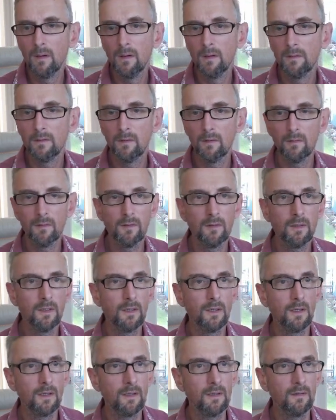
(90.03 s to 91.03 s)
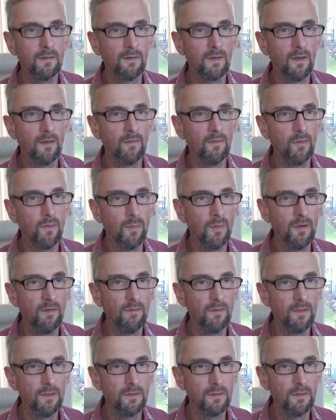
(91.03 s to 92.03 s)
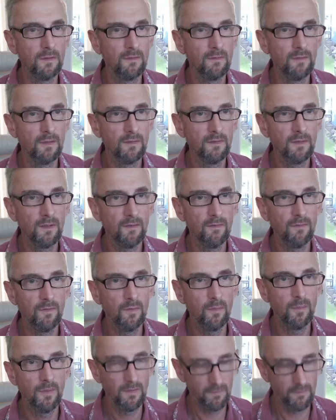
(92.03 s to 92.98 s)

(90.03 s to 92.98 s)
Don't think I can set format version. If I set format